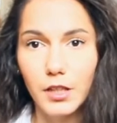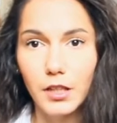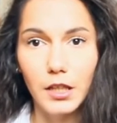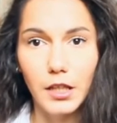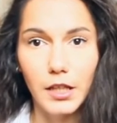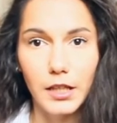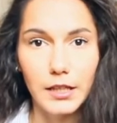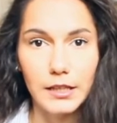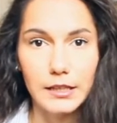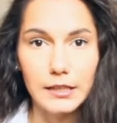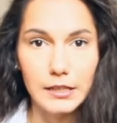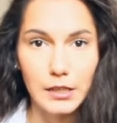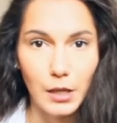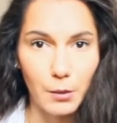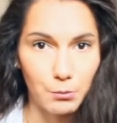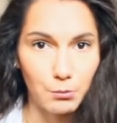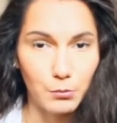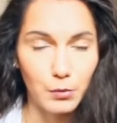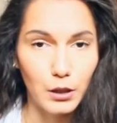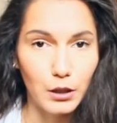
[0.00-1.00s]
the link
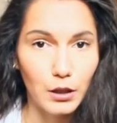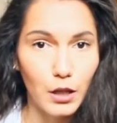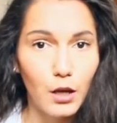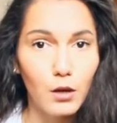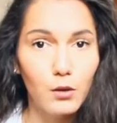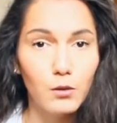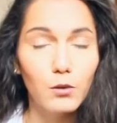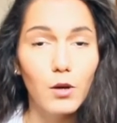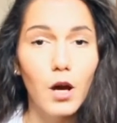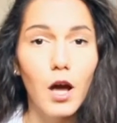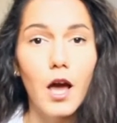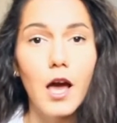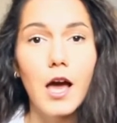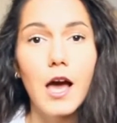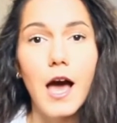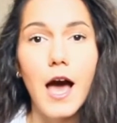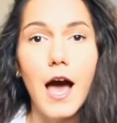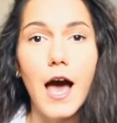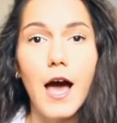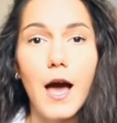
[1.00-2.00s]
down below.
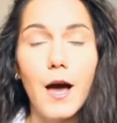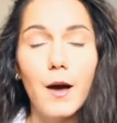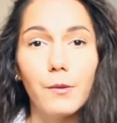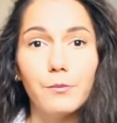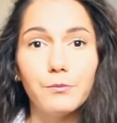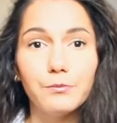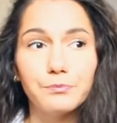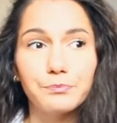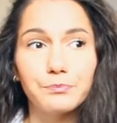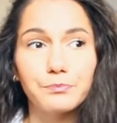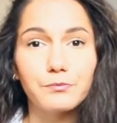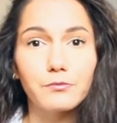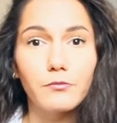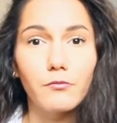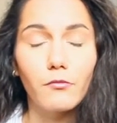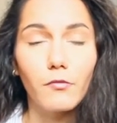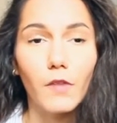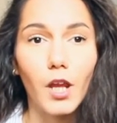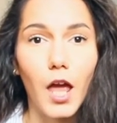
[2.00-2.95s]
And